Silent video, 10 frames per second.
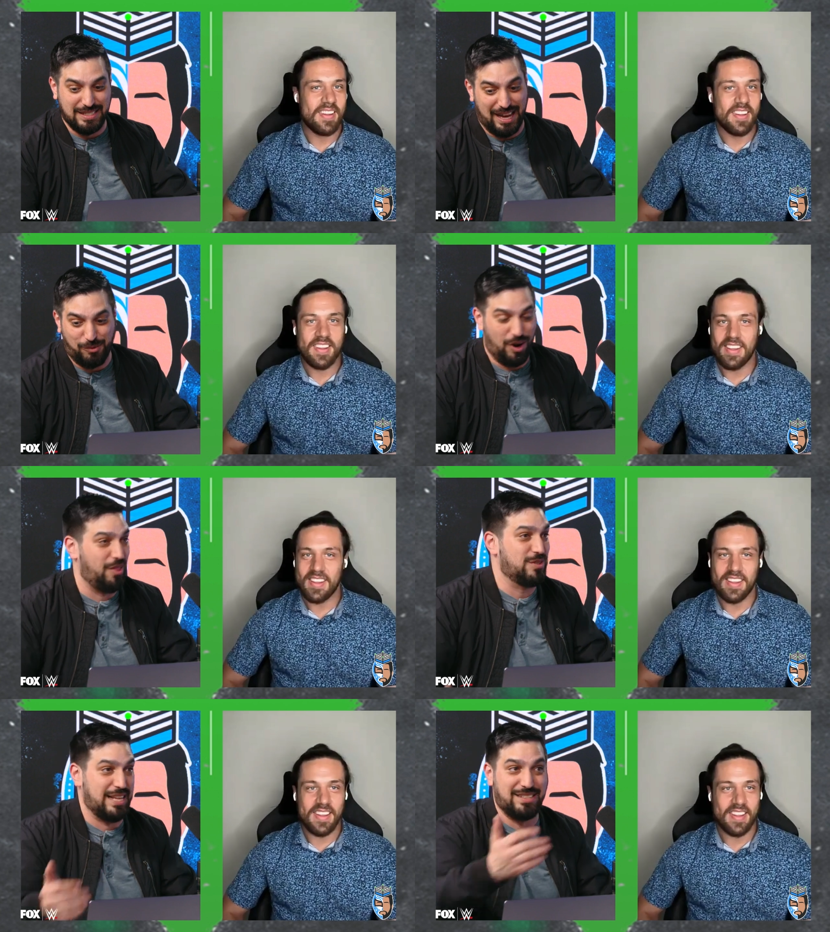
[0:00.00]
Speaker 1: like one of
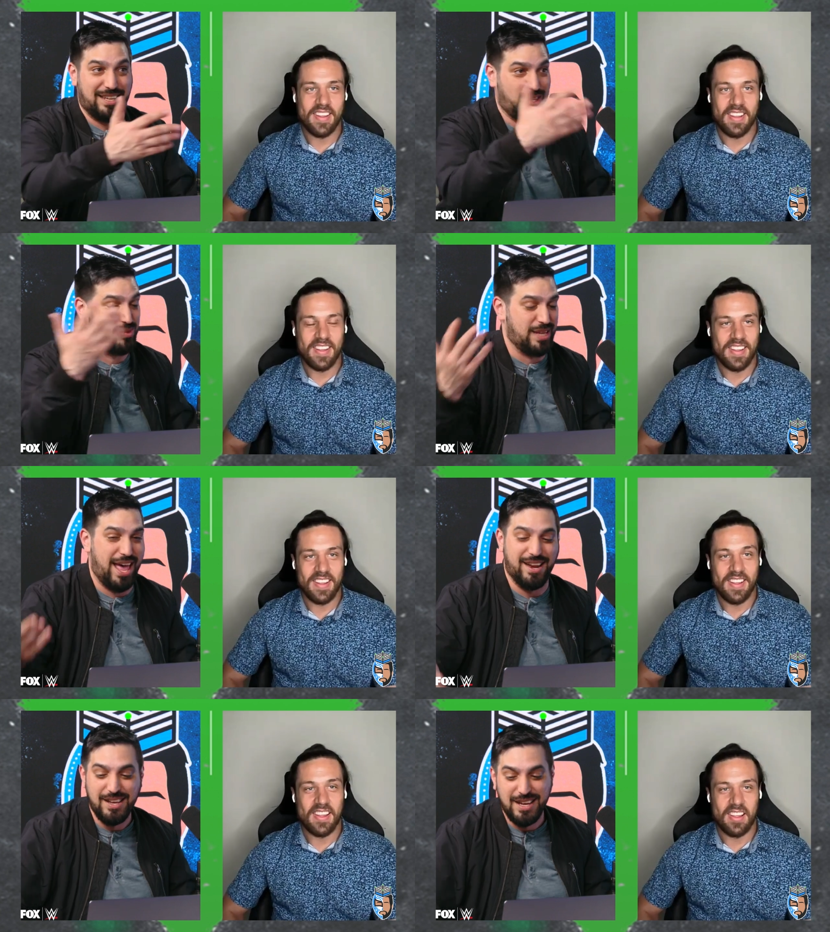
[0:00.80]
those things like you
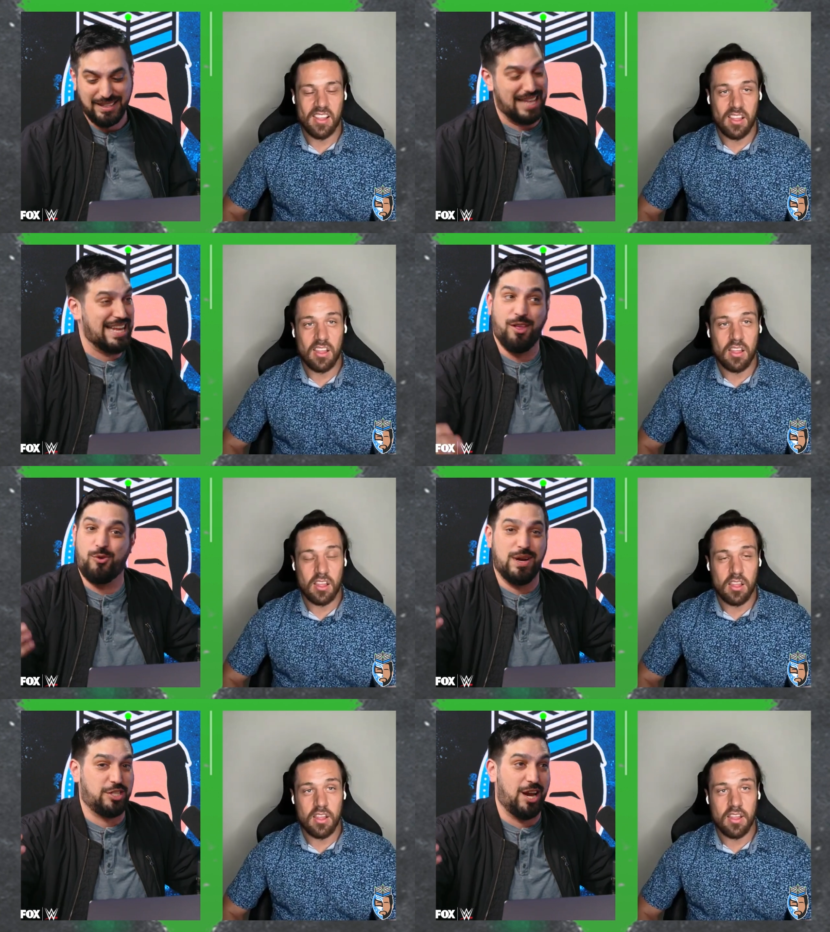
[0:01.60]
said that's how the
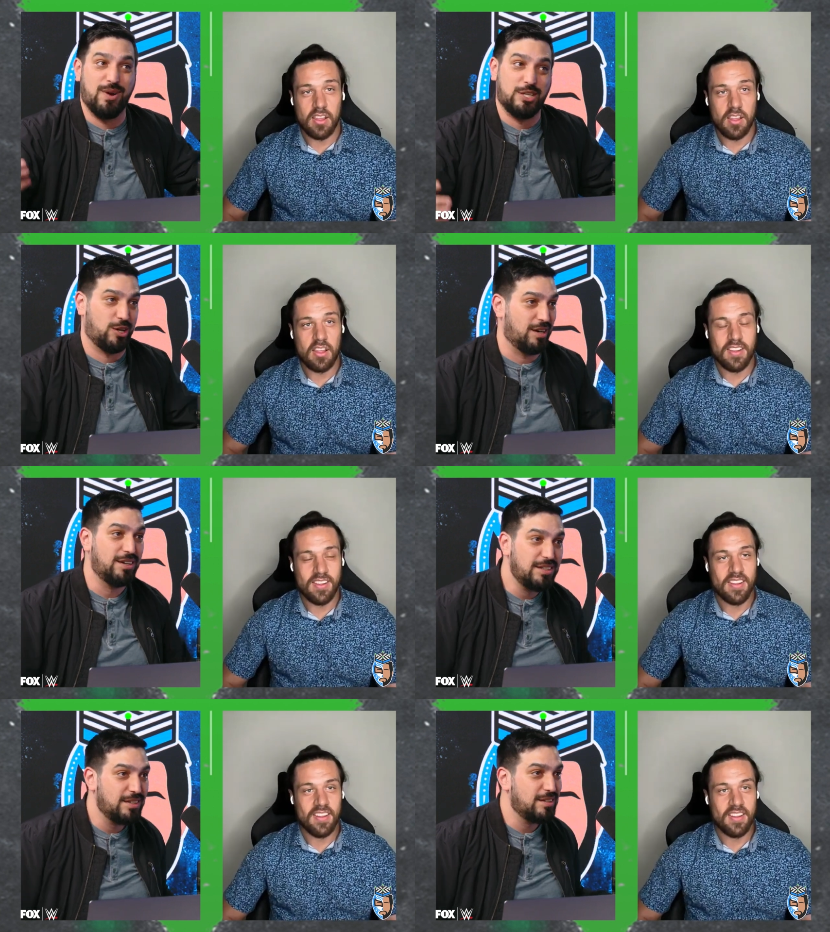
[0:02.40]
rich get richer
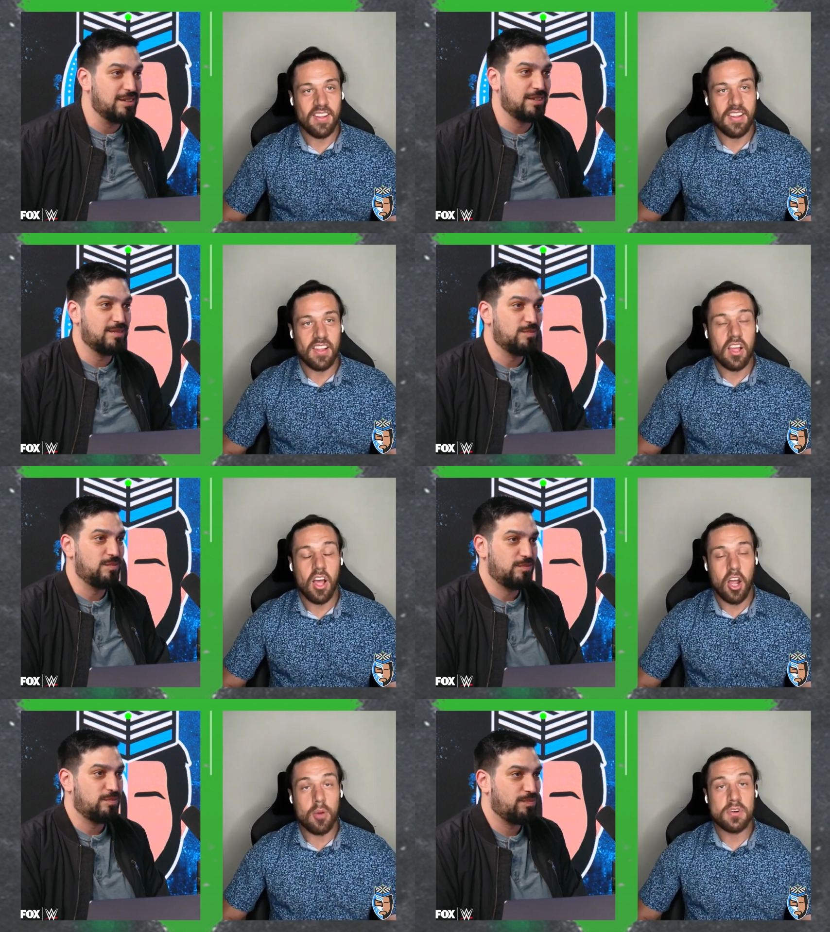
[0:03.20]

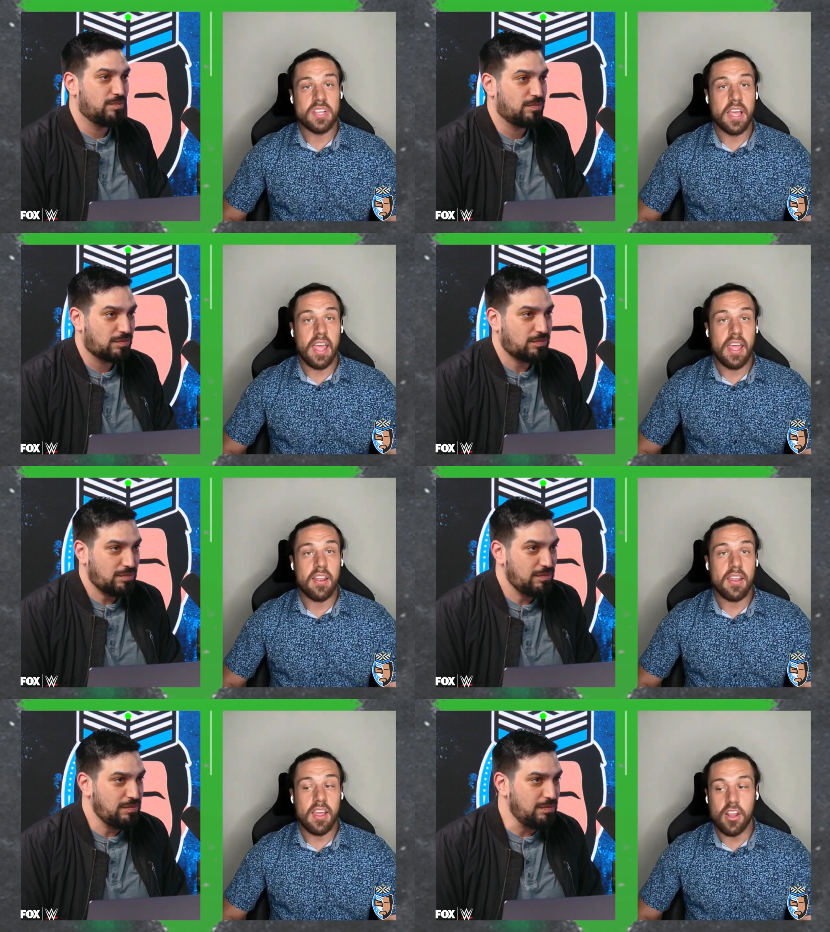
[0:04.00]
Speaker 2: 100%
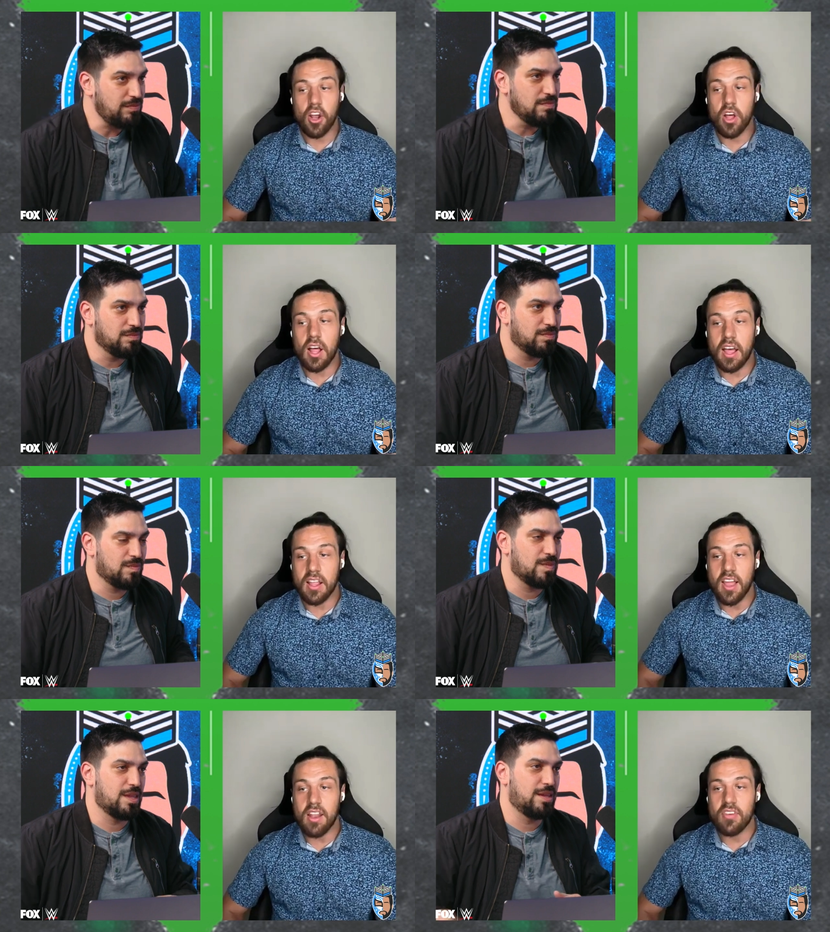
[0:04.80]
and you know
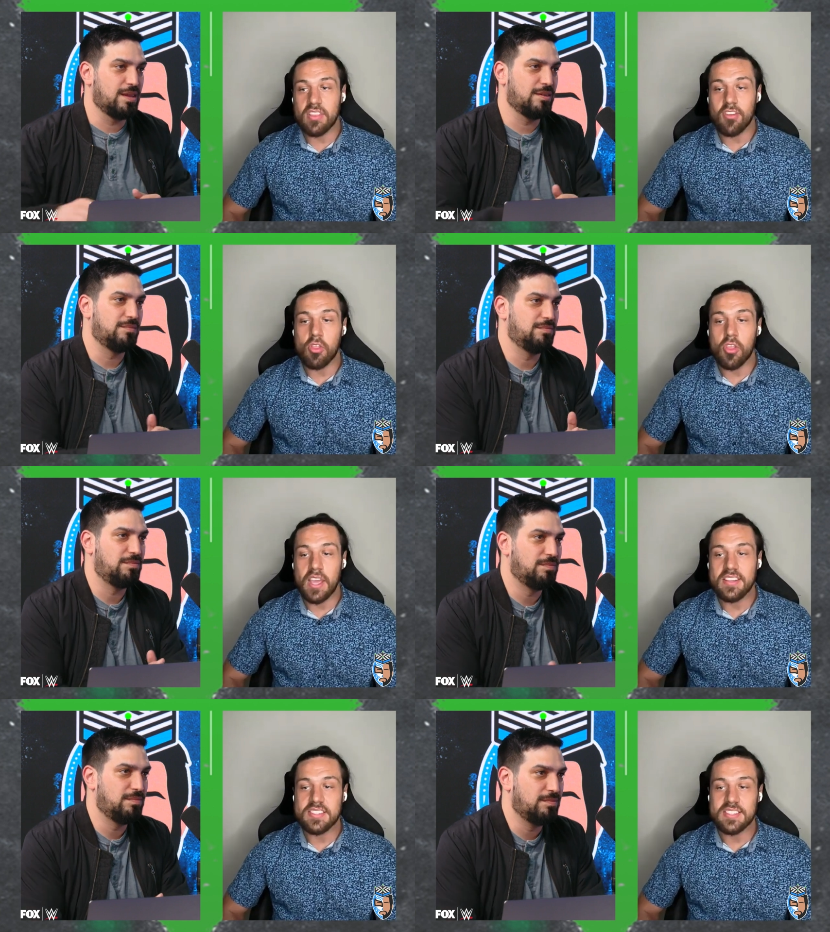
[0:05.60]
a lot of it to
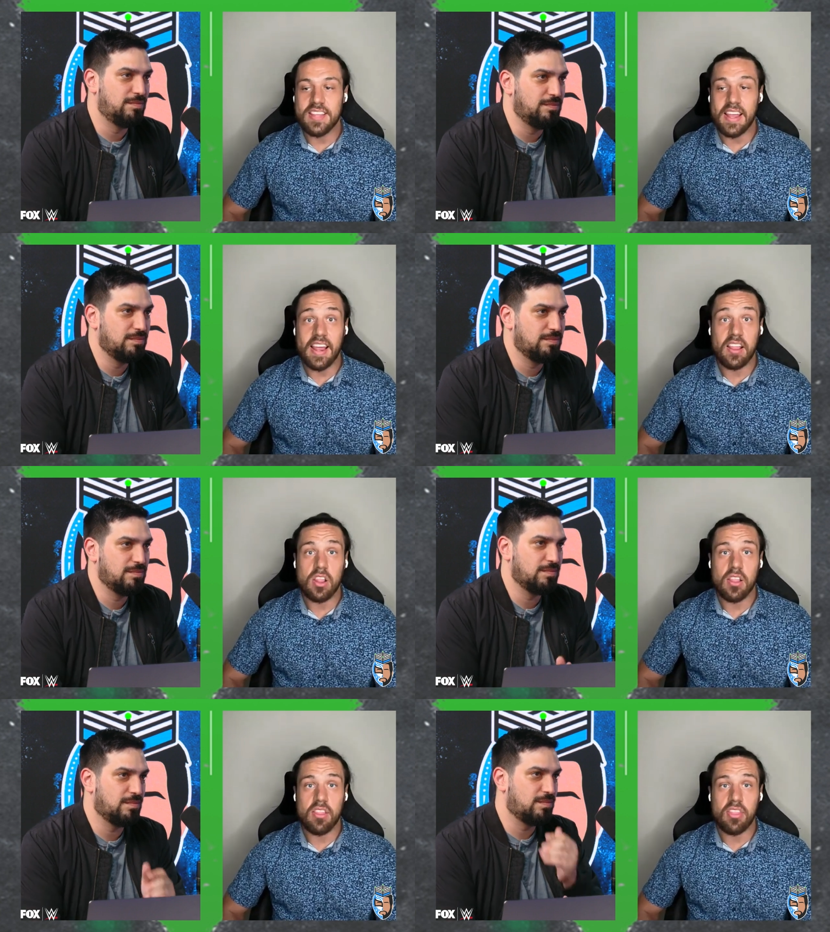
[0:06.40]
the easiest thing i
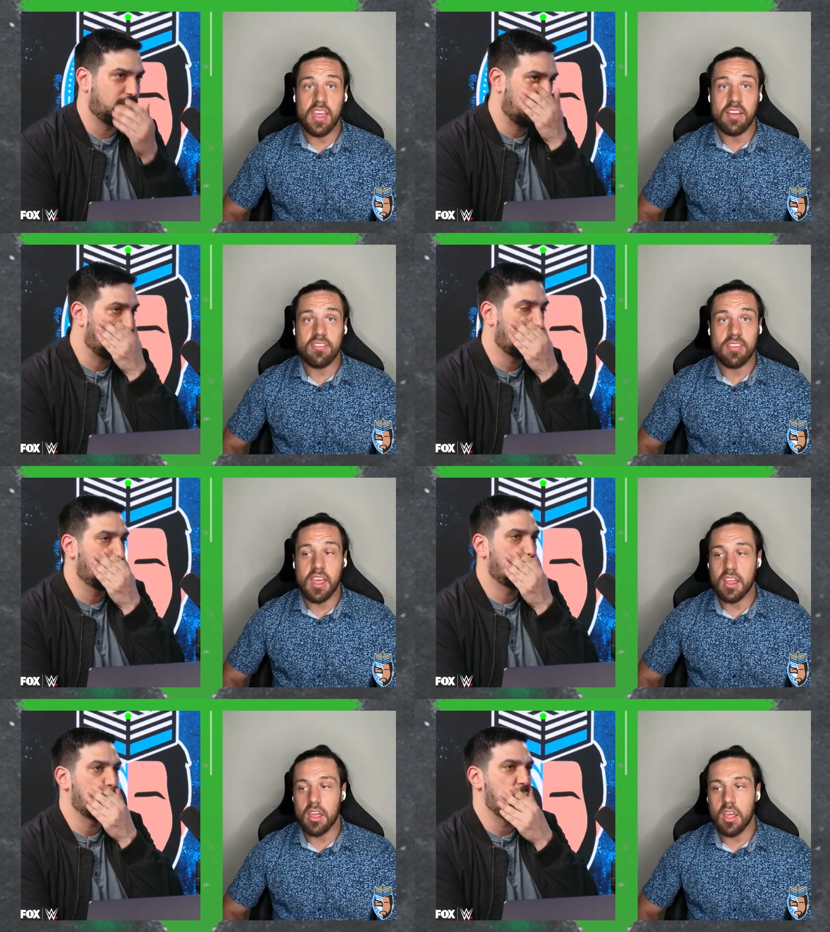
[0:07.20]
can think of
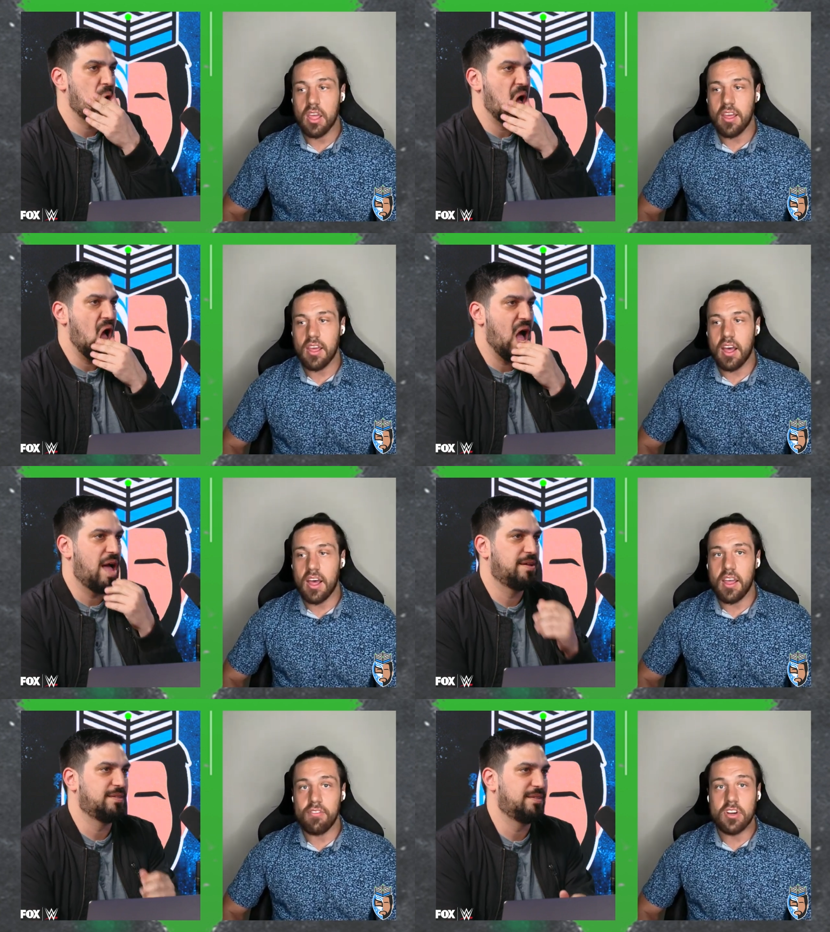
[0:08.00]
is like
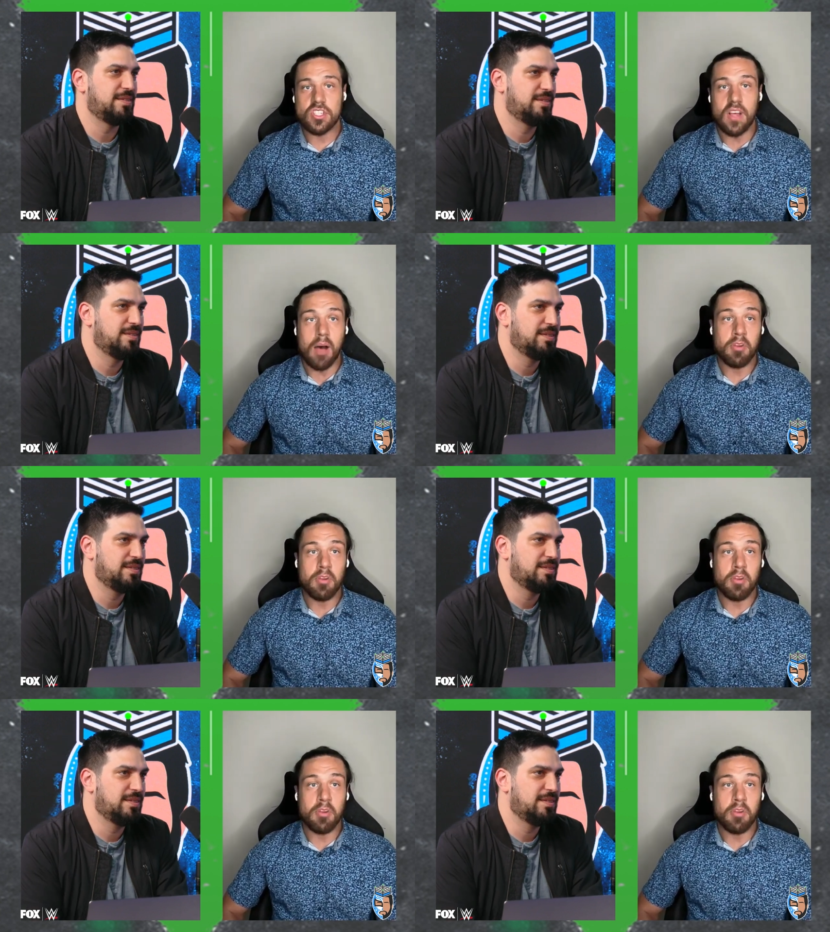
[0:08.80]
uh, if you're just